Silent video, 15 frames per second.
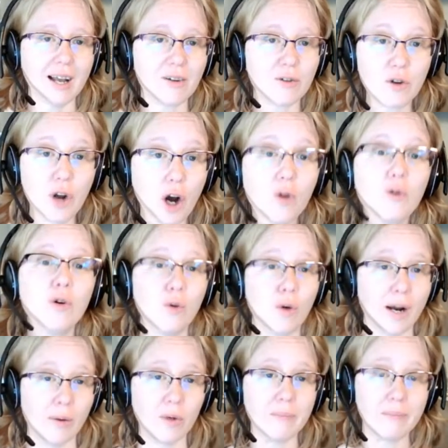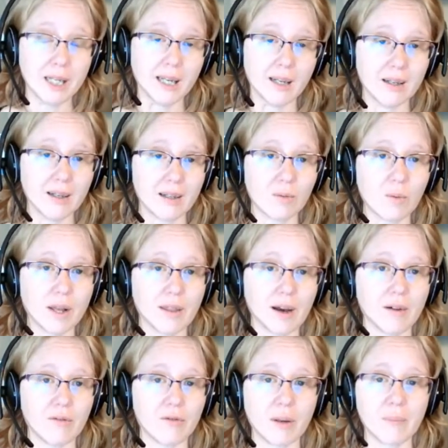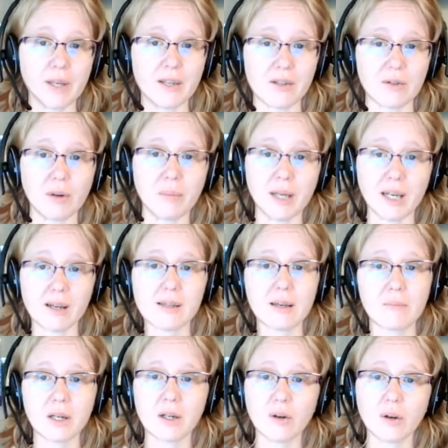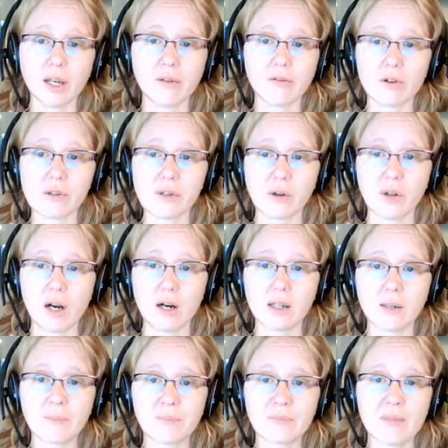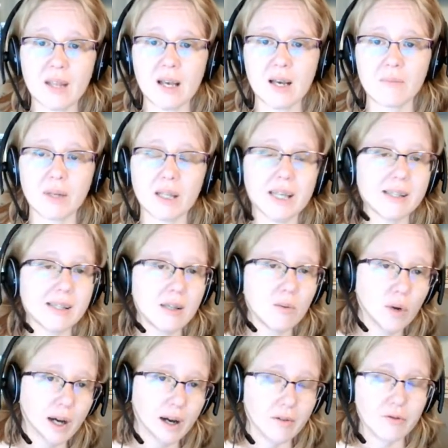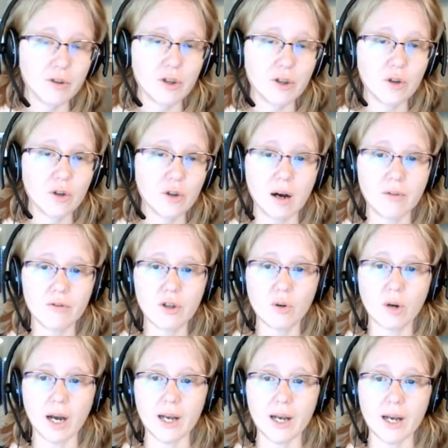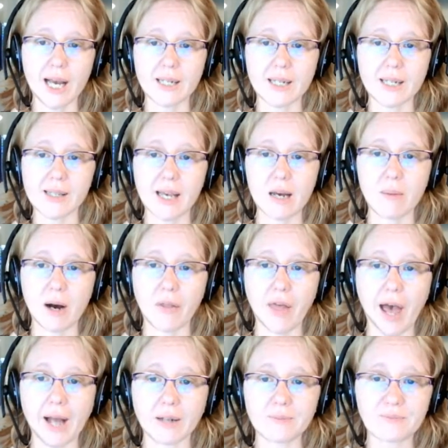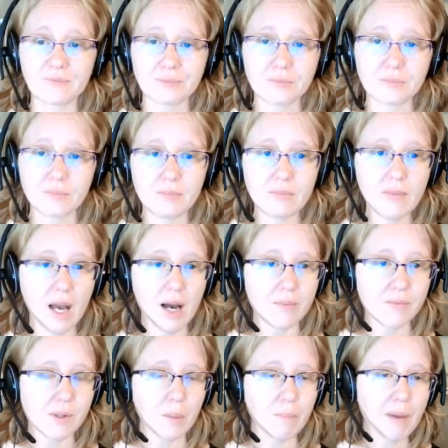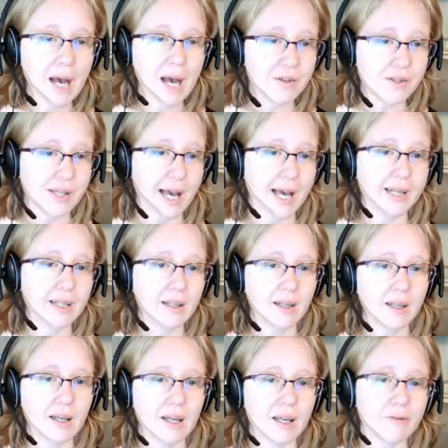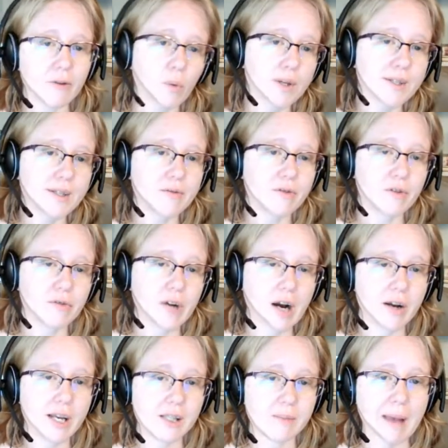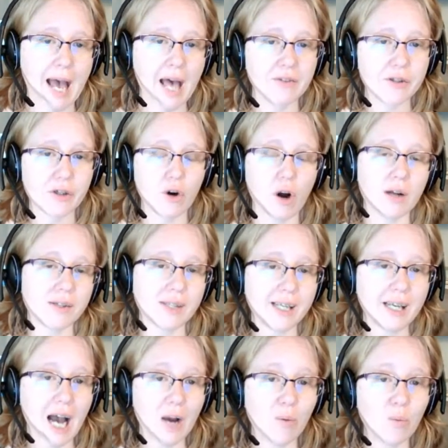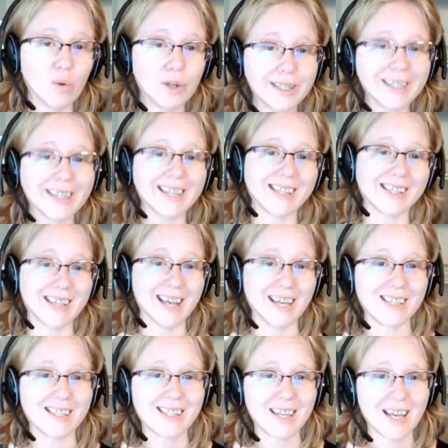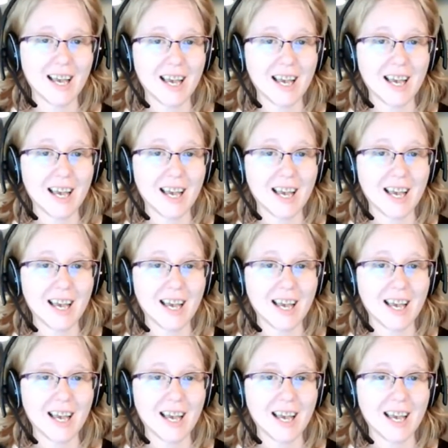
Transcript: don't know who I would be without family history because I've been doing it for so long. But let's see what a few of you guys had to say about that. So Beth said, if it wasn't for various paths crossing, I wouldn't exist.